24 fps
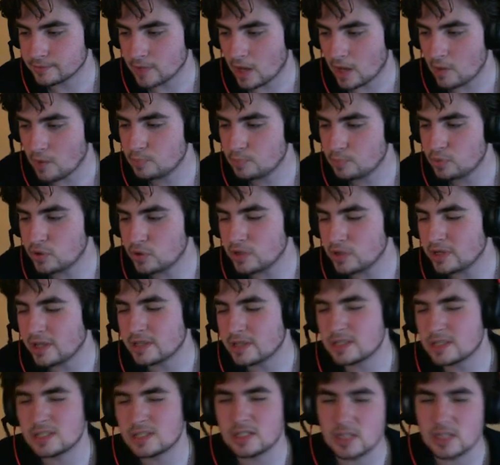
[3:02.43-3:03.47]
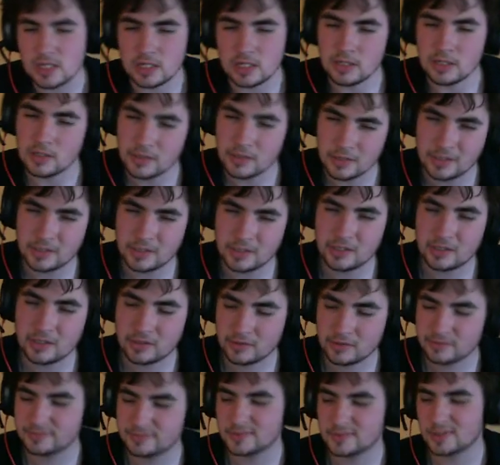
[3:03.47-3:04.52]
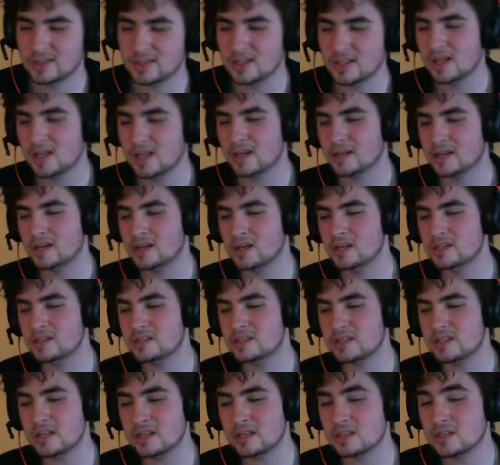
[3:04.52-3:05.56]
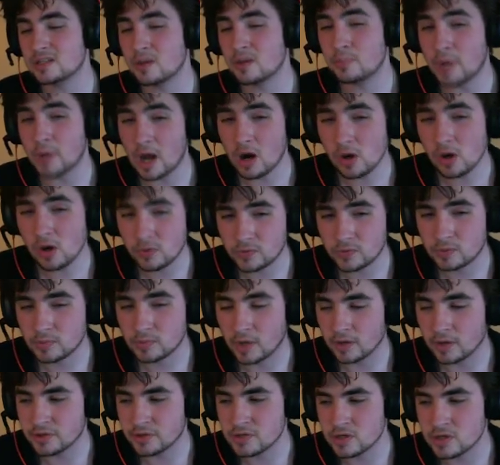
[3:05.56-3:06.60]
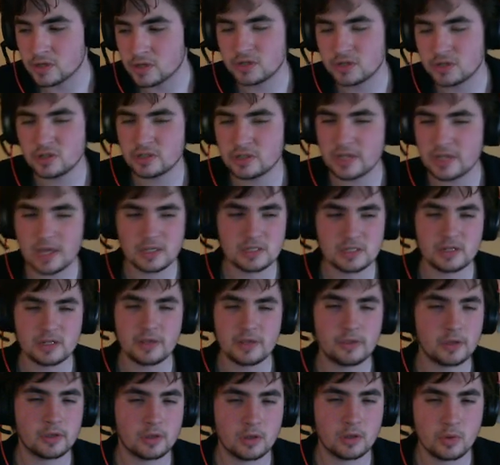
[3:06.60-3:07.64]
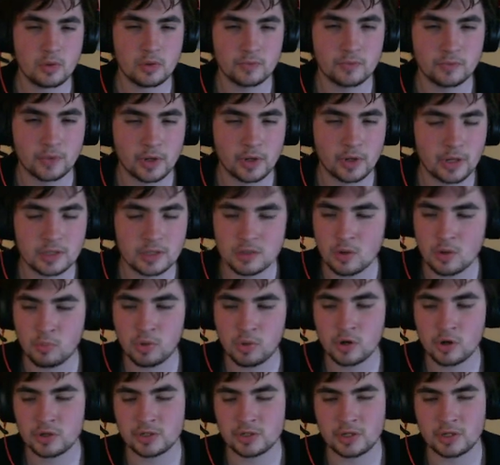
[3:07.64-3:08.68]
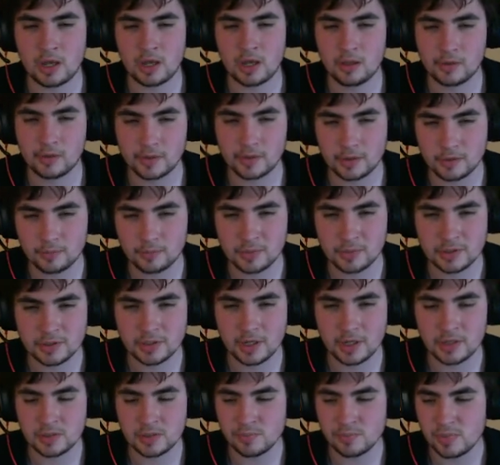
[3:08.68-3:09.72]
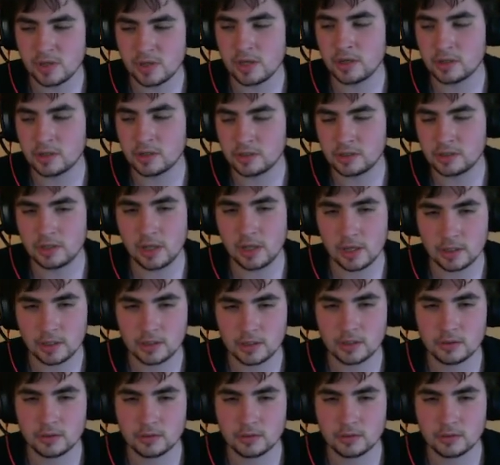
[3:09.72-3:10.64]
I would put it at C, because it's a powerful monster. It just has nothing going for it. It has no personality besides being a dick.